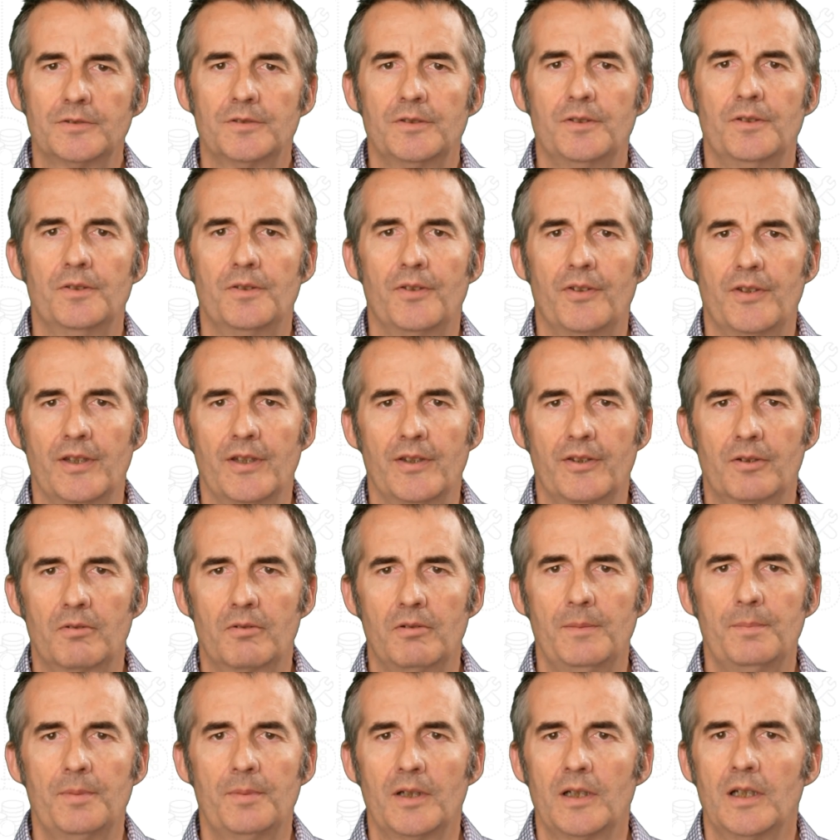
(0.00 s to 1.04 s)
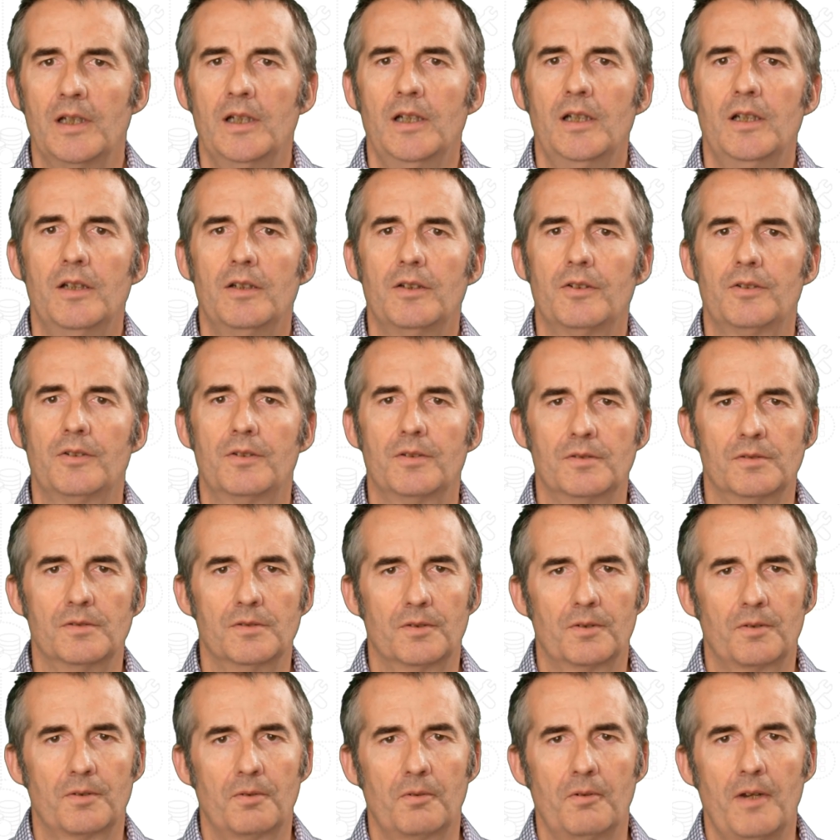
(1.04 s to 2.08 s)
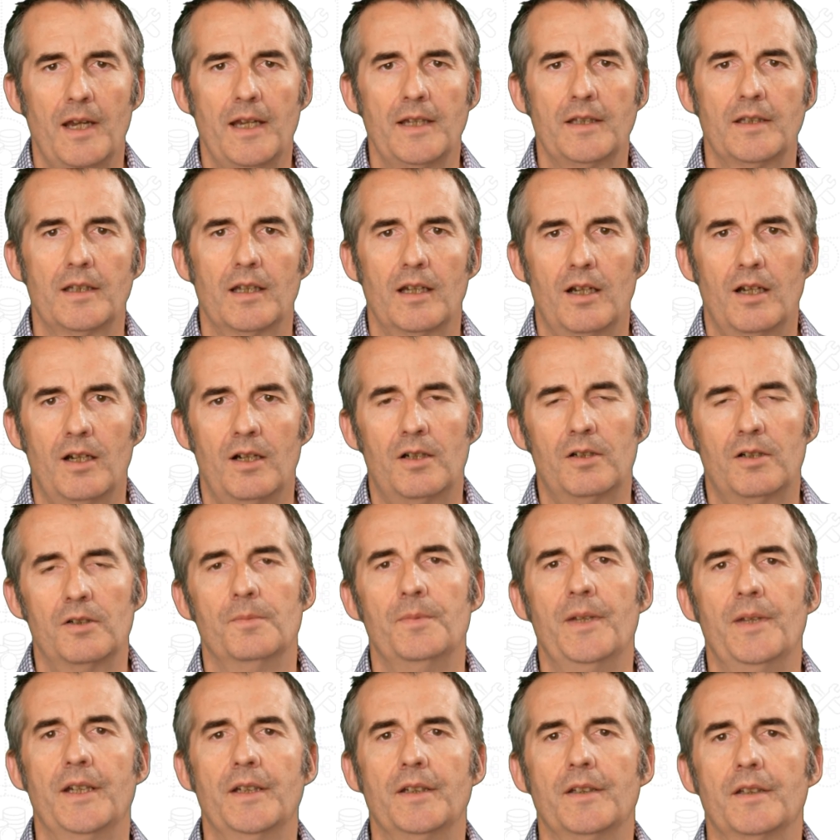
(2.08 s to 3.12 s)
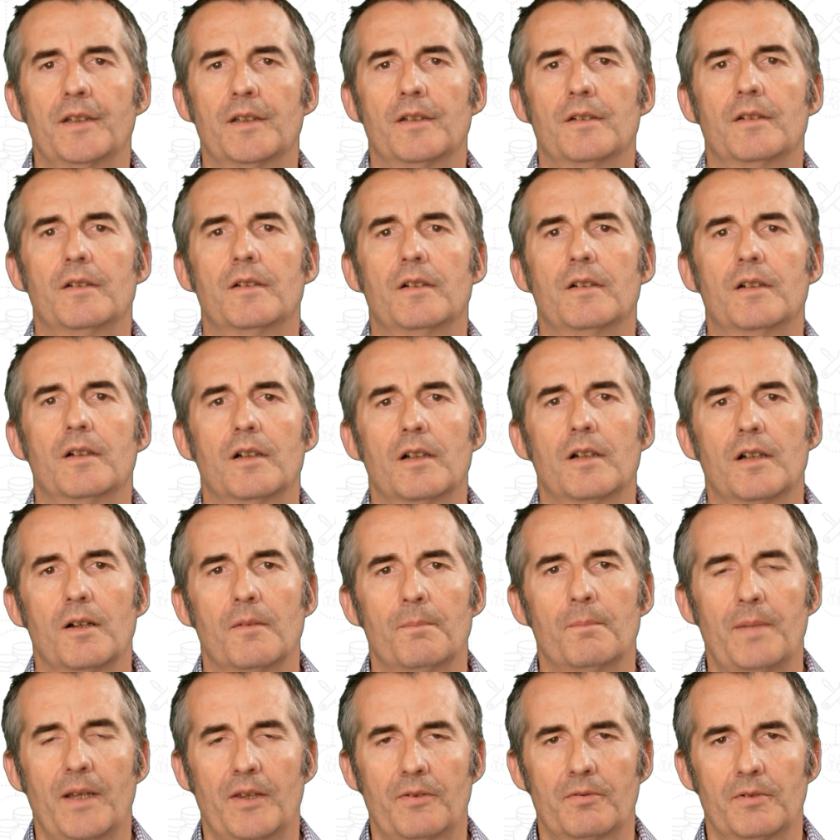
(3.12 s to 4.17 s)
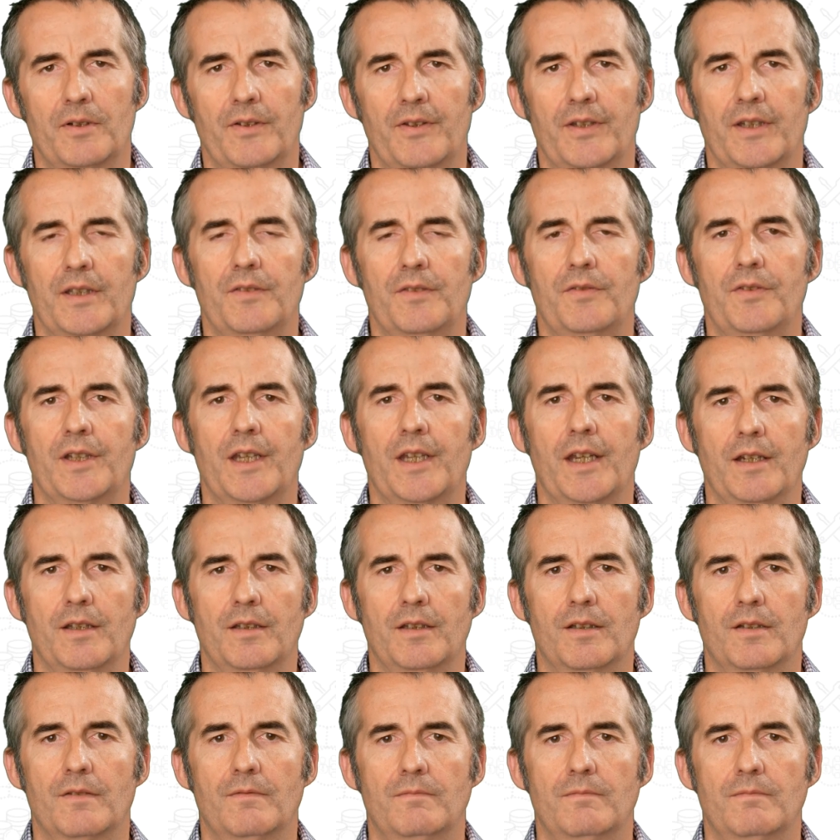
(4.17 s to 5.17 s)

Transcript: to use this script to create or update password certificate.